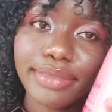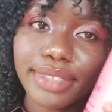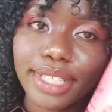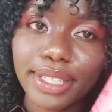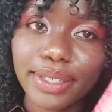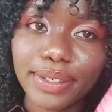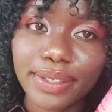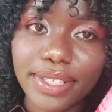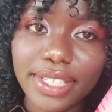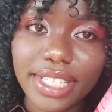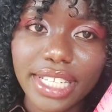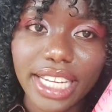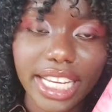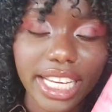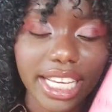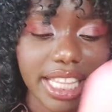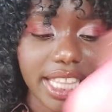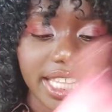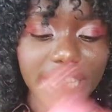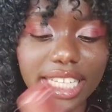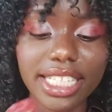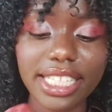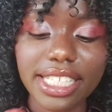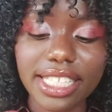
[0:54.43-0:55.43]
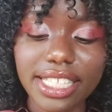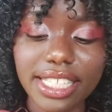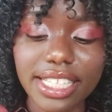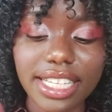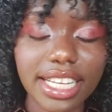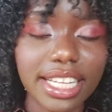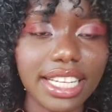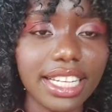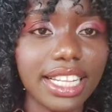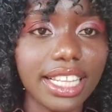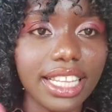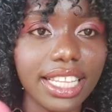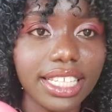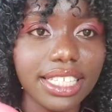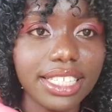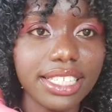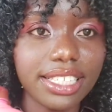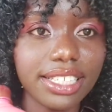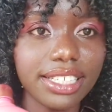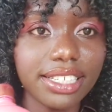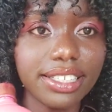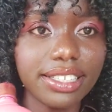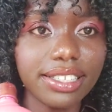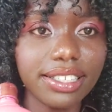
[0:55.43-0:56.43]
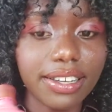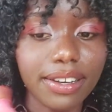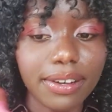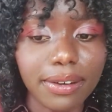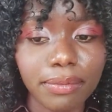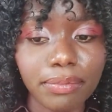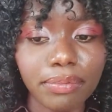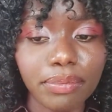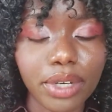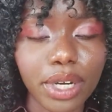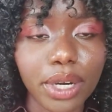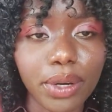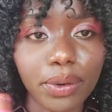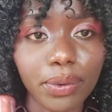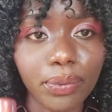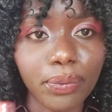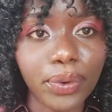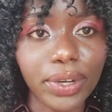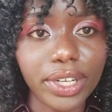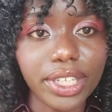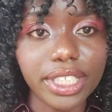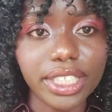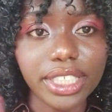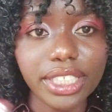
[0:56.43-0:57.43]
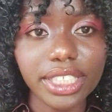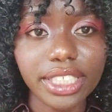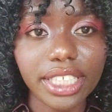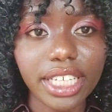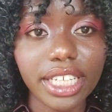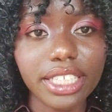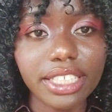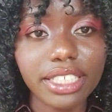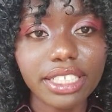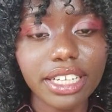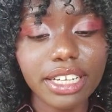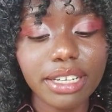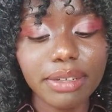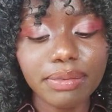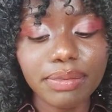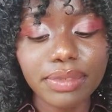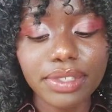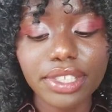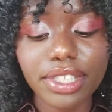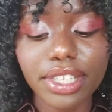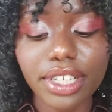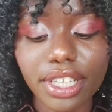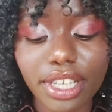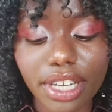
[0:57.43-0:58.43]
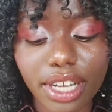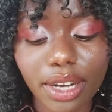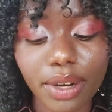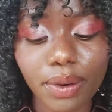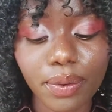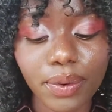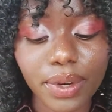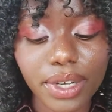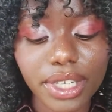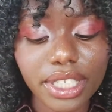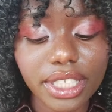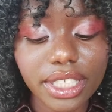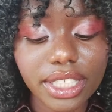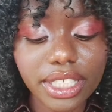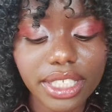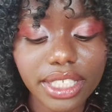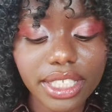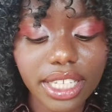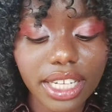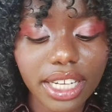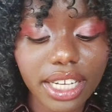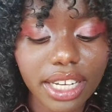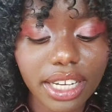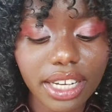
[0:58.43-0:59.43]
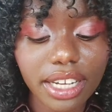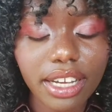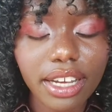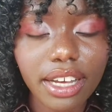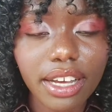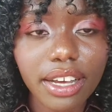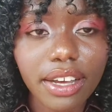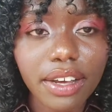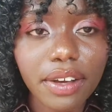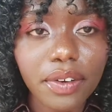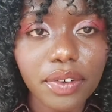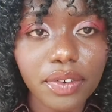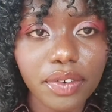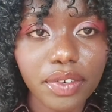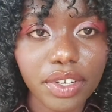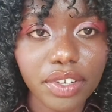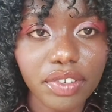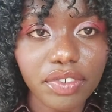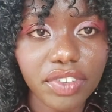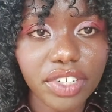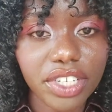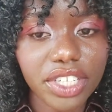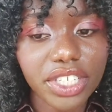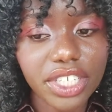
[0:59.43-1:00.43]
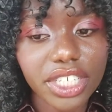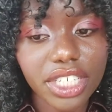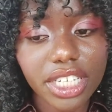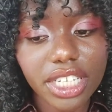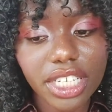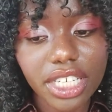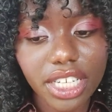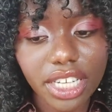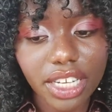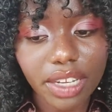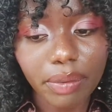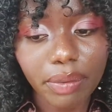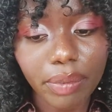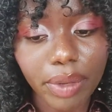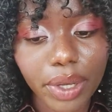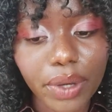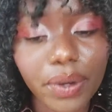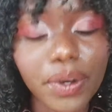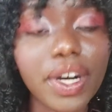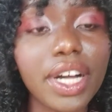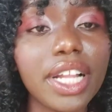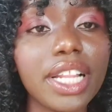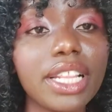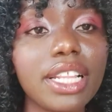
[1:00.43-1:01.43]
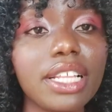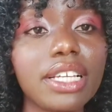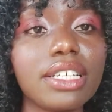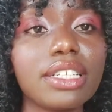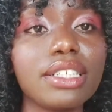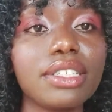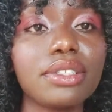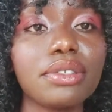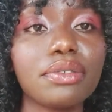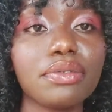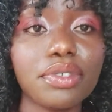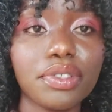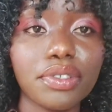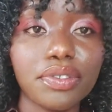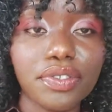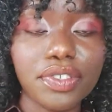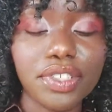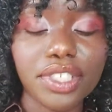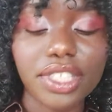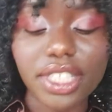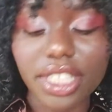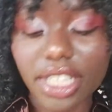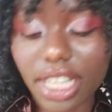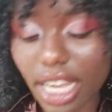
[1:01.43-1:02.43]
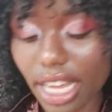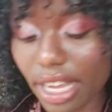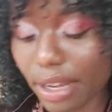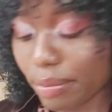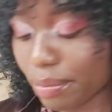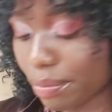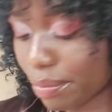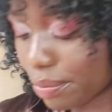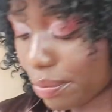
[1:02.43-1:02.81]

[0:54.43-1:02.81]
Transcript: looks like this, and this is our 1 liter. It comes in 1 liter, 500 ml, and 250. I